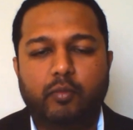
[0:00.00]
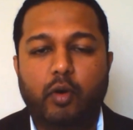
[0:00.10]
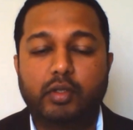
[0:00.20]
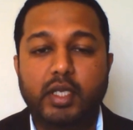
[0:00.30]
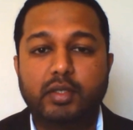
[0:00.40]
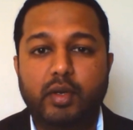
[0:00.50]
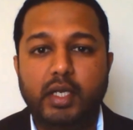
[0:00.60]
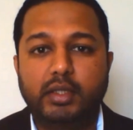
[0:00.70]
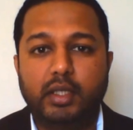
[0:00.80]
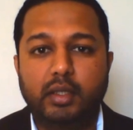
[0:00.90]
For this
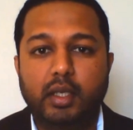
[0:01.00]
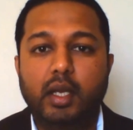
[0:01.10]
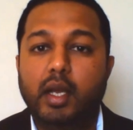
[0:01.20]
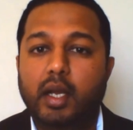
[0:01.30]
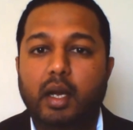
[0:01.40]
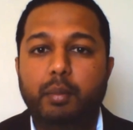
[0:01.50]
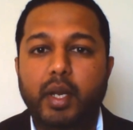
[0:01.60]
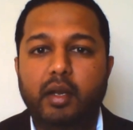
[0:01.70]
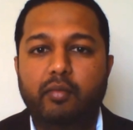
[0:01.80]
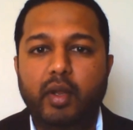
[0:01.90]
reason,
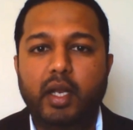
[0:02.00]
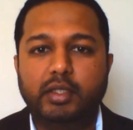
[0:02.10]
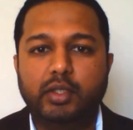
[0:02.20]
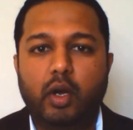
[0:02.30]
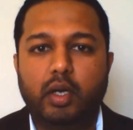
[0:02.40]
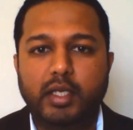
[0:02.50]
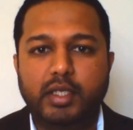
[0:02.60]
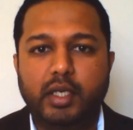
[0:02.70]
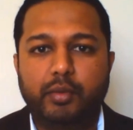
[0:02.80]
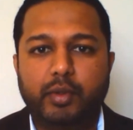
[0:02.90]
complete fill is not
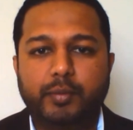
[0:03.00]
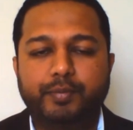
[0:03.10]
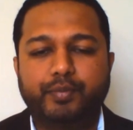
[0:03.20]
achieved.